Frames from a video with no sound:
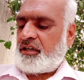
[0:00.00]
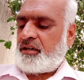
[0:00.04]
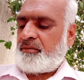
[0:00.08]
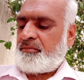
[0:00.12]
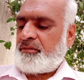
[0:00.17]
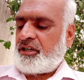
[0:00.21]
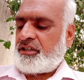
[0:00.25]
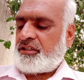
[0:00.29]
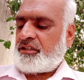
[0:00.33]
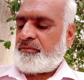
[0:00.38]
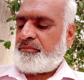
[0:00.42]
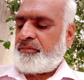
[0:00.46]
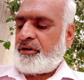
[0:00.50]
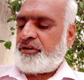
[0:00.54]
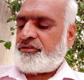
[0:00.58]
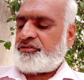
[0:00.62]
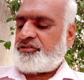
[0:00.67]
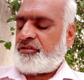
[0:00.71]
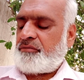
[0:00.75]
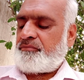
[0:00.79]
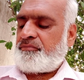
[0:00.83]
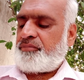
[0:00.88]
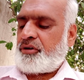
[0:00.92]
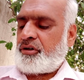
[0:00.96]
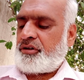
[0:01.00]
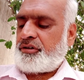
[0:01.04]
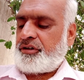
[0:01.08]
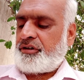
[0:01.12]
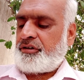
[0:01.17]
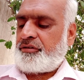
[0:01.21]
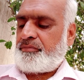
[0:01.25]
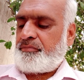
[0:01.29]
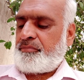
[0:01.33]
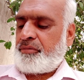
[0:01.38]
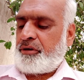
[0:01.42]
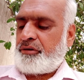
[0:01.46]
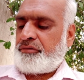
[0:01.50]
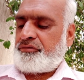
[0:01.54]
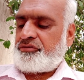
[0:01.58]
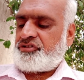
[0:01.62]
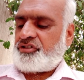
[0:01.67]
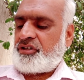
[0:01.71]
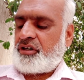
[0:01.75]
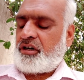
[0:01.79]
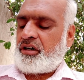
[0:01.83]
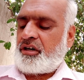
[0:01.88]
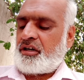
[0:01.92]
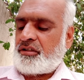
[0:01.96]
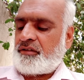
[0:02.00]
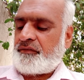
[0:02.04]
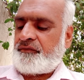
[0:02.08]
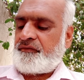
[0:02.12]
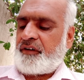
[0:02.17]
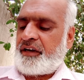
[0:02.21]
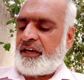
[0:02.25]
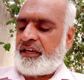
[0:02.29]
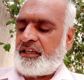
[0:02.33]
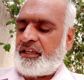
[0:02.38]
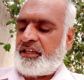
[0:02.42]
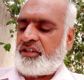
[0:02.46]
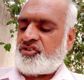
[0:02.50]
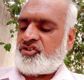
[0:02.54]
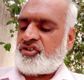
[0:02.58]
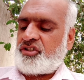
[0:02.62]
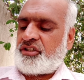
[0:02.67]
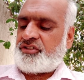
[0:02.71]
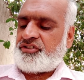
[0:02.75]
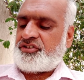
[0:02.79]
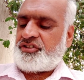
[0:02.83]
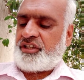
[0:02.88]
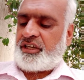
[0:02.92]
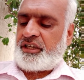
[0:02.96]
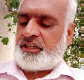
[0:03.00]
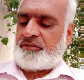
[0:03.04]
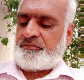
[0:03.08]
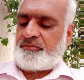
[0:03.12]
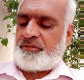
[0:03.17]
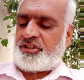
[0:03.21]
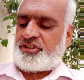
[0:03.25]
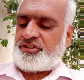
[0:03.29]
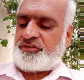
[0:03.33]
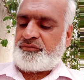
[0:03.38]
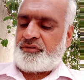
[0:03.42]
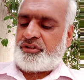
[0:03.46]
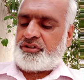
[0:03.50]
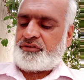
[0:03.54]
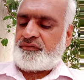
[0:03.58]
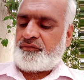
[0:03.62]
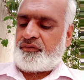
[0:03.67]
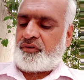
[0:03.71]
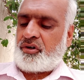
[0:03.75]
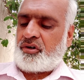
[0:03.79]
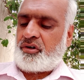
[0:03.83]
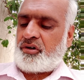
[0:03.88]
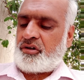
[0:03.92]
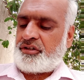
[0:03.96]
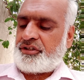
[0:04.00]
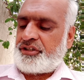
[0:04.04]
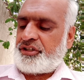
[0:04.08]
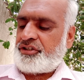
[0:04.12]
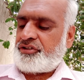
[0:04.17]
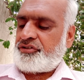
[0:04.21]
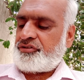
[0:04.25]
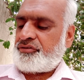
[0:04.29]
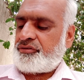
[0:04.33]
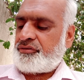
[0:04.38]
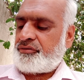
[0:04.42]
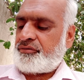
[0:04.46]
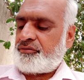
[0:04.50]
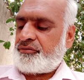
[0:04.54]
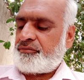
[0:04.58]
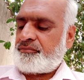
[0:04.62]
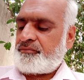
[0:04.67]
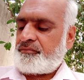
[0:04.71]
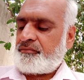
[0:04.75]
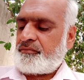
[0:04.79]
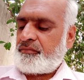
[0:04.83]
Among the most important reports are the financial statements, which fall into